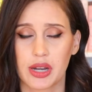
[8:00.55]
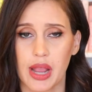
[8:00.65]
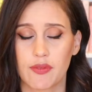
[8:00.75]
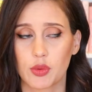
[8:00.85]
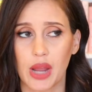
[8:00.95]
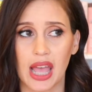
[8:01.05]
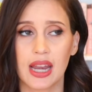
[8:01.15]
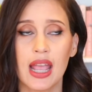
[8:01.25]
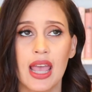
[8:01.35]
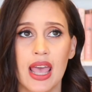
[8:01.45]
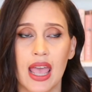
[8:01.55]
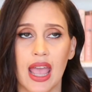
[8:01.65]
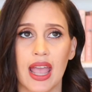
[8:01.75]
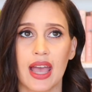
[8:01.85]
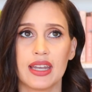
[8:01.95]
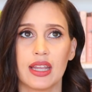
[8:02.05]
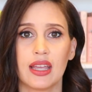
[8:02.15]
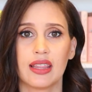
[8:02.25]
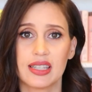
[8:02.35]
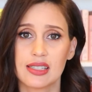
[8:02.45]
that I ever read. And
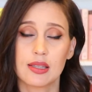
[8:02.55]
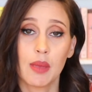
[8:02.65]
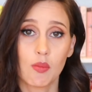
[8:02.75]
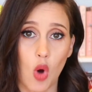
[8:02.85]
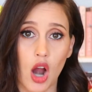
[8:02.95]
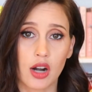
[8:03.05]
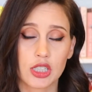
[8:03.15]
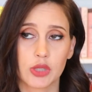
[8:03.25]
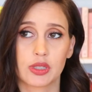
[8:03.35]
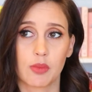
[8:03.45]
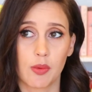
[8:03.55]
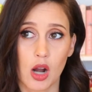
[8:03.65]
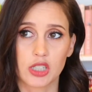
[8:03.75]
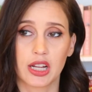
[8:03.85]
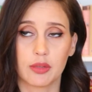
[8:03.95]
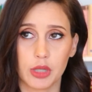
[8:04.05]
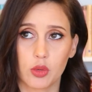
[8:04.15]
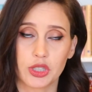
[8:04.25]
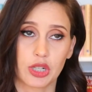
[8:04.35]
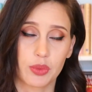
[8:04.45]
this is a memoir, so it's a memoir style
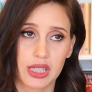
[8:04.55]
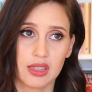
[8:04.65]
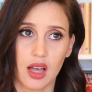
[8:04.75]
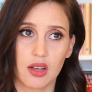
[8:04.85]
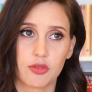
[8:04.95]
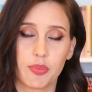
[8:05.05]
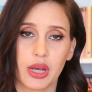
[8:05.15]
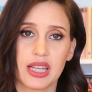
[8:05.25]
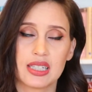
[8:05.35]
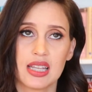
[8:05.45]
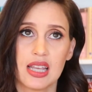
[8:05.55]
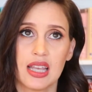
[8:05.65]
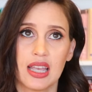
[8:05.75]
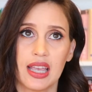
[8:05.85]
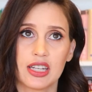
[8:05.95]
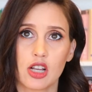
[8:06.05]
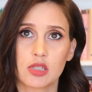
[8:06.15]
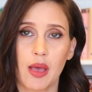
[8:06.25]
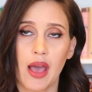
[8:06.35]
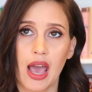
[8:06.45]
book, which I really love, but it
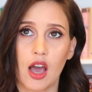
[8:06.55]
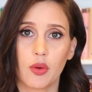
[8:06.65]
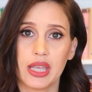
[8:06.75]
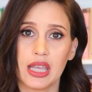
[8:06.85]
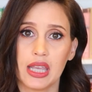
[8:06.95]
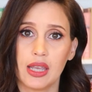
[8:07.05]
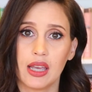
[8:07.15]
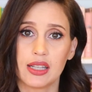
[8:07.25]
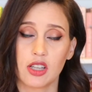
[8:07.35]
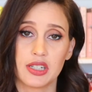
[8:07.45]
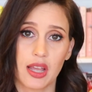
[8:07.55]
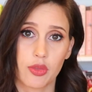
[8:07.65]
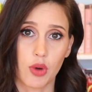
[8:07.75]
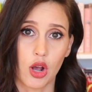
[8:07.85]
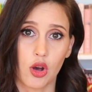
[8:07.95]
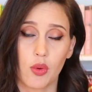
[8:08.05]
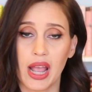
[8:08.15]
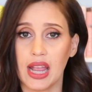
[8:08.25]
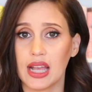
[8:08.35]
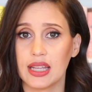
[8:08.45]
talks about how he is on death row
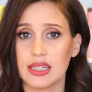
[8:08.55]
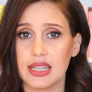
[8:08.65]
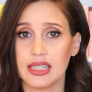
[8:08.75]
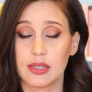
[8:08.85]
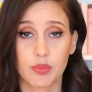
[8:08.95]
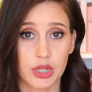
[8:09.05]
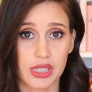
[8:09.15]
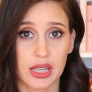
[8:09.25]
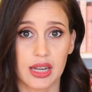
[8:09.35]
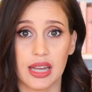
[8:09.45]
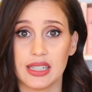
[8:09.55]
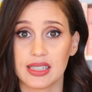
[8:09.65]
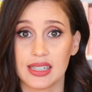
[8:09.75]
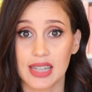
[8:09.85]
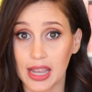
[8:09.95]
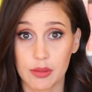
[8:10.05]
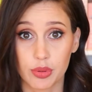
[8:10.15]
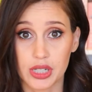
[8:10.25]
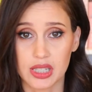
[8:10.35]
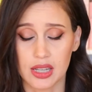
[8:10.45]
and he's in prison and he's gonna die in
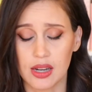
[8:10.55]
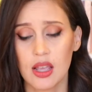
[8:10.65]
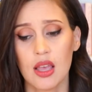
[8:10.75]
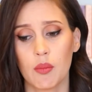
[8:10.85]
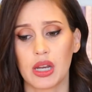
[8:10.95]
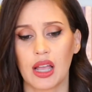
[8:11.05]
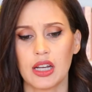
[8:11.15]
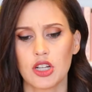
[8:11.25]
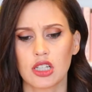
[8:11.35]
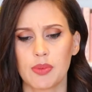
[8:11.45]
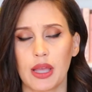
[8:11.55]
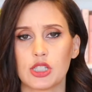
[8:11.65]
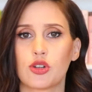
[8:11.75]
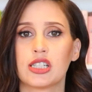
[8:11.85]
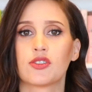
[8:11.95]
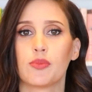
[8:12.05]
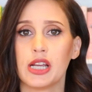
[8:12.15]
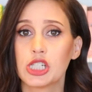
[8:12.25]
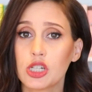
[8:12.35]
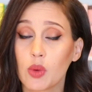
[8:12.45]
prison, but it kind of talks about his
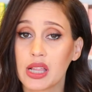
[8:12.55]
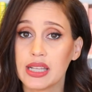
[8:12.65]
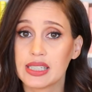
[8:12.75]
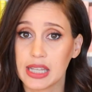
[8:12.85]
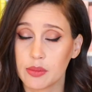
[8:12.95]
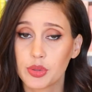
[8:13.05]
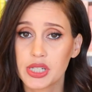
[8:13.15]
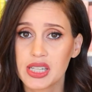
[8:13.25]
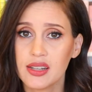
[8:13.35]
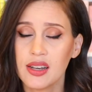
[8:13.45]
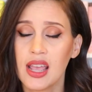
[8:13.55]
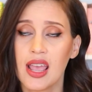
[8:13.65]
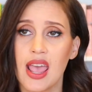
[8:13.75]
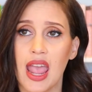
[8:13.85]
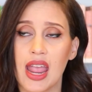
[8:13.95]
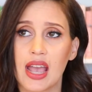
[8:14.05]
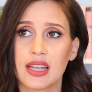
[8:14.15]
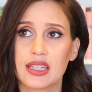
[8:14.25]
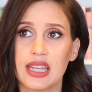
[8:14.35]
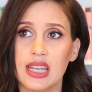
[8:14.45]
transformation while he's in prison,
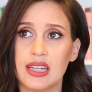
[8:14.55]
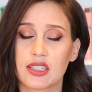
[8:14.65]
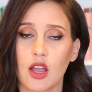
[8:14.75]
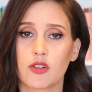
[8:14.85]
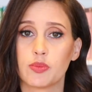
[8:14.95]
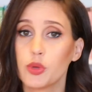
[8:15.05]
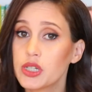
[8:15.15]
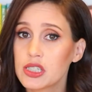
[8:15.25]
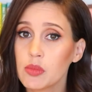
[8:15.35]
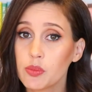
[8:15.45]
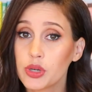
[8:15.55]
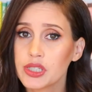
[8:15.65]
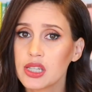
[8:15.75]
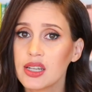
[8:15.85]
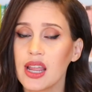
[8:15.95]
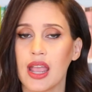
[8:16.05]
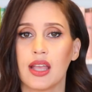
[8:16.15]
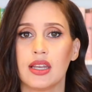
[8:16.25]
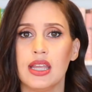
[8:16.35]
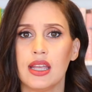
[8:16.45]
and he discovers Buddhism in prison,
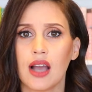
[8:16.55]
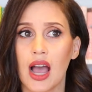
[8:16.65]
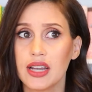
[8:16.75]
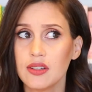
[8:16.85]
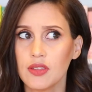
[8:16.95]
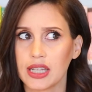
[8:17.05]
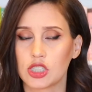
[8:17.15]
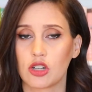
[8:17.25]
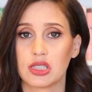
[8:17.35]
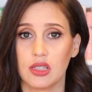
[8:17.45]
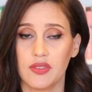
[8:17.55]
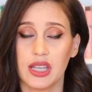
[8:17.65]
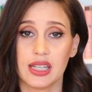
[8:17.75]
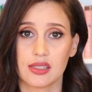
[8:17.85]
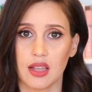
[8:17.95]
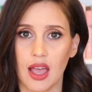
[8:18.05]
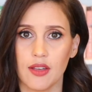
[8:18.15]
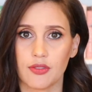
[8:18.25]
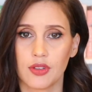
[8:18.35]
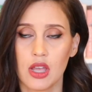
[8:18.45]
and he kind of like starts living his
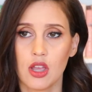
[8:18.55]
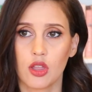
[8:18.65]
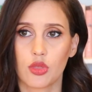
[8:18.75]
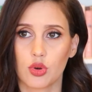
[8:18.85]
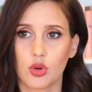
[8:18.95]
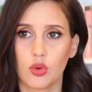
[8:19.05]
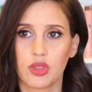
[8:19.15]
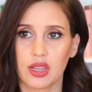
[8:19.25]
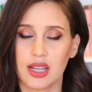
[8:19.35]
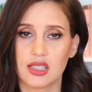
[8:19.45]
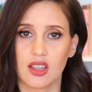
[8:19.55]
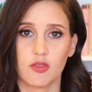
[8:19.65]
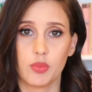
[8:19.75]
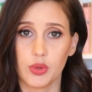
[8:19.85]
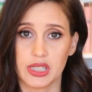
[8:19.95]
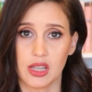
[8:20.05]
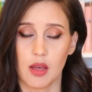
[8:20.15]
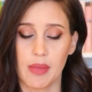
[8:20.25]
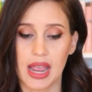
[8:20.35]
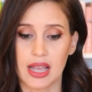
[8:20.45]
life through the lens of
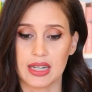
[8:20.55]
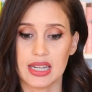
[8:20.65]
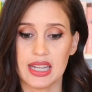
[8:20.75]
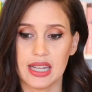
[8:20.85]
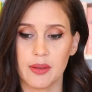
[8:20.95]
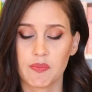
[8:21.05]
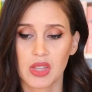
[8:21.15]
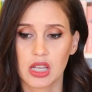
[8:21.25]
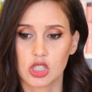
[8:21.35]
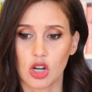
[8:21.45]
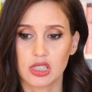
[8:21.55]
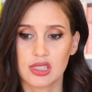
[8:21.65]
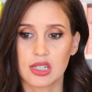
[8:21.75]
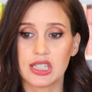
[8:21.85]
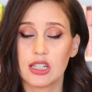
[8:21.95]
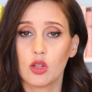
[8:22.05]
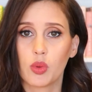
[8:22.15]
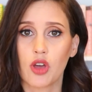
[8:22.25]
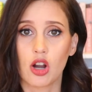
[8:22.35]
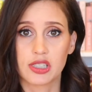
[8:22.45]
Buddhism, and he starts to deal
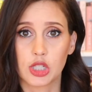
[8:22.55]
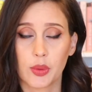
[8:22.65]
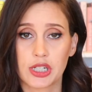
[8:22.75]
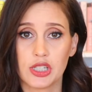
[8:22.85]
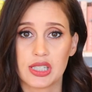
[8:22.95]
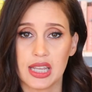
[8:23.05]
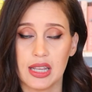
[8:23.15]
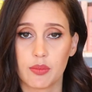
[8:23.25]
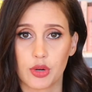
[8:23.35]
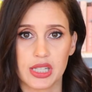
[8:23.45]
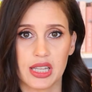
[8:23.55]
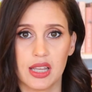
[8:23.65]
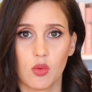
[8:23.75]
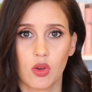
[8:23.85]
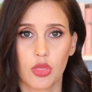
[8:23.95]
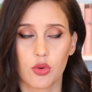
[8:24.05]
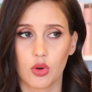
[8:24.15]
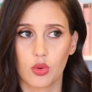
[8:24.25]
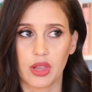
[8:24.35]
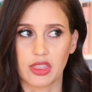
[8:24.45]
with hard situations in prison
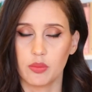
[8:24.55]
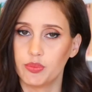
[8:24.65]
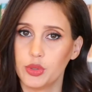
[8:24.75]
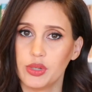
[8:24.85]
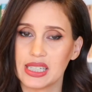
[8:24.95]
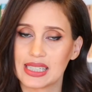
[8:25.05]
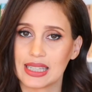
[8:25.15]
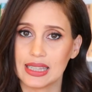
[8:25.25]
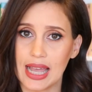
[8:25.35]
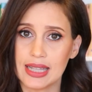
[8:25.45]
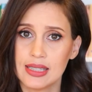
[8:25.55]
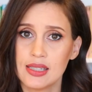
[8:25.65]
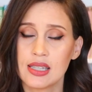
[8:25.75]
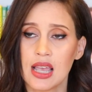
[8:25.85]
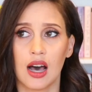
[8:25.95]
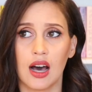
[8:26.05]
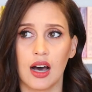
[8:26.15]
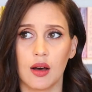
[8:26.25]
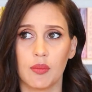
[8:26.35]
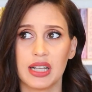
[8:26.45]
through like the Buddhist lens.
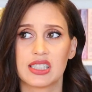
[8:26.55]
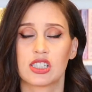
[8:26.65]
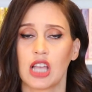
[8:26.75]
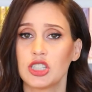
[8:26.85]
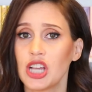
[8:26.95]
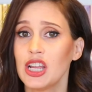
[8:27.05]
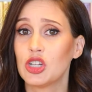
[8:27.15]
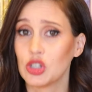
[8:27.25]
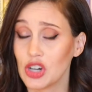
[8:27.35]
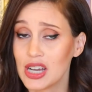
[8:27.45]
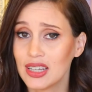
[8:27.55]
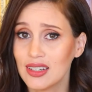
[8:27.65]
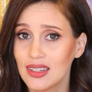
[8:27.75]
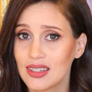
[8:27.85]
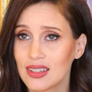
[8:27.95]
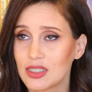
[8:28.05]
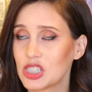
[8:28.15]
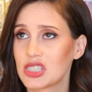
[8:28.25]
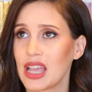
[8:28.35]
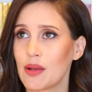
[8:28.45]
Um, it's such a good,
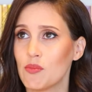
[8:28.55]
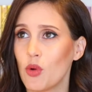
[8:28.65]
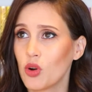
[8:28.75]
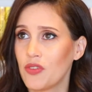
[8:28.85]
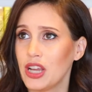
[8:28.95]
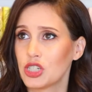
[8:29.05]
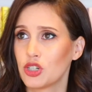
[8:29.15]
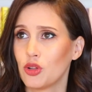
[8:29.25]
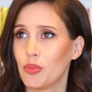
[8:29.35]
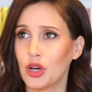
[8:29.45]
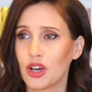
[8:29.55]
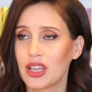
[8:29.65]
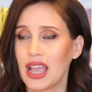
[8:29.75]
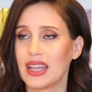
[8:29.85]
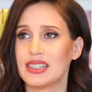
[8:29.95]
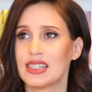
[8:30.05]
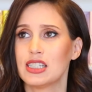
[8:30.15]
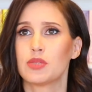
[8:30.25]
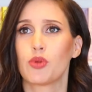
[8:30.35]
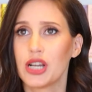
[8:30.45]
just like motivational book, and it's
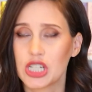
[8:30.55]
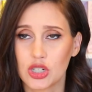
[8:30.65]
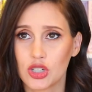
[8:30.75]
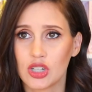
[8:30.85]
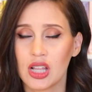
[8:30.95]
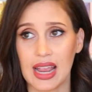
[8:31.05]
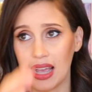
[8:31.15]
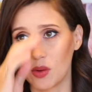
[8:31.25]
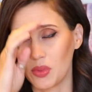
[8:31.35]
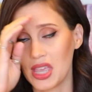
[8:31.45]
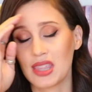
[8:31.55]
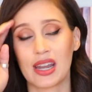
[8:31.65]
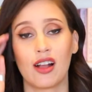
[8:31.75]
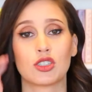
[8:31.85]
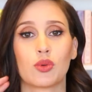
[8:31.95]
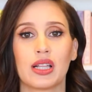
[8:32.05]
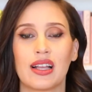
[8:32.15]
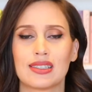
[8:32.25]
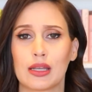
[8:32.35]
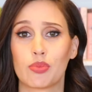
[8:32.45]
inspirational. And one thing that I also really
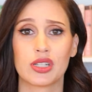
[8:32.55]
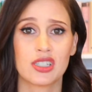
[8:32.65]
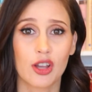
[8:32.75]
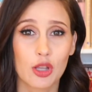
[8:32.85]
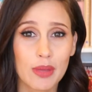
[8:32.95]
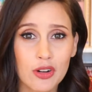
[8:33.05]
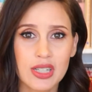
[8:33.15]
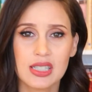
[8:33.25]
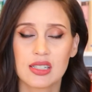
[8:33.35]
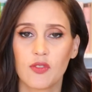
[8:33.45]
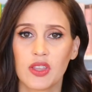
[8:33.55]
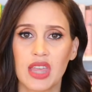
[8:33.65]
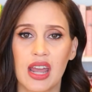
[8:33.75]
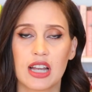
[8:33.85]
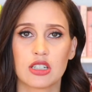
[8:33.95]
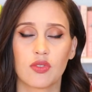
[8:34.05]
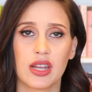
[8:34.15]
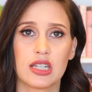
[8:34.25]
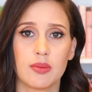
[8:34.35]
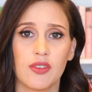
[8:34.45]
like is like prison documentaries and stuff like that. I just
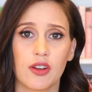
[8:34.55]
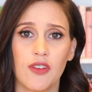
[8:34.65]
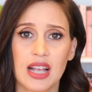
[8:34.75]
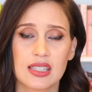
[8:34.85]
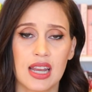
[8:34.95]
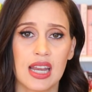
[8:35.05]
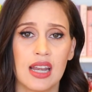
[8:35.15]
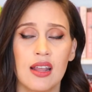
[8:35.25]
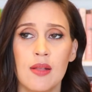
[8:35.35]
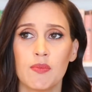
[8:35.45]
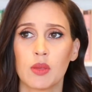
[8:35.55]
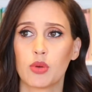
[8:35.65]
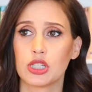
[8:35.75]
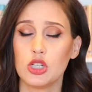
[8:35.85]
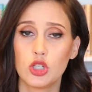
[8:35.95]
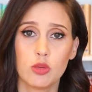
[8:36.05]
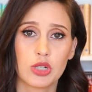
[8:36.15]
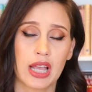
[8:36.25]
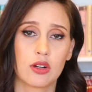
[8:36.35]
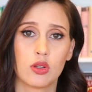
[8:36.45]
find it to be very fascinating. Prison YouTube
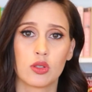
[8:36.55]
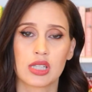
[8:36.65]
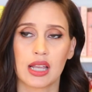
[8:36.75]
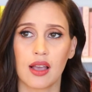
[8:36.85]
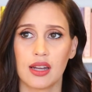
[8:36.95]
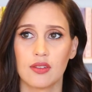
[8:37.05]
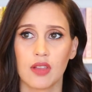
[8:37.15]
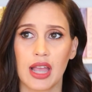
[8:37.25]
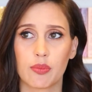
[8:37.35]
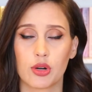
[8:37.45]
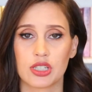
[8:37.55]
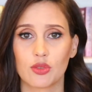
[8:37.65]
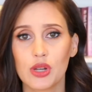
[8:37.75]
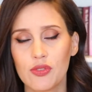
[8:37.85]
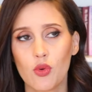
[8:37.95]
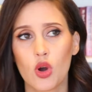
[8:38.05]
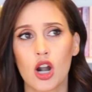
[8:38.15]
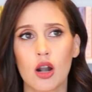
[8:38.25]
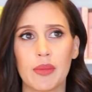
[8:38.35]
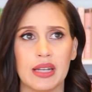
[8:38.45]
channels and kind of like prison
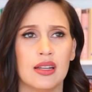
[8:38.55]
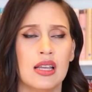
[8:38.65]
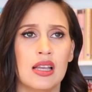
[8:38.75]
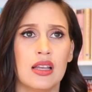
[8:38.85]
reform and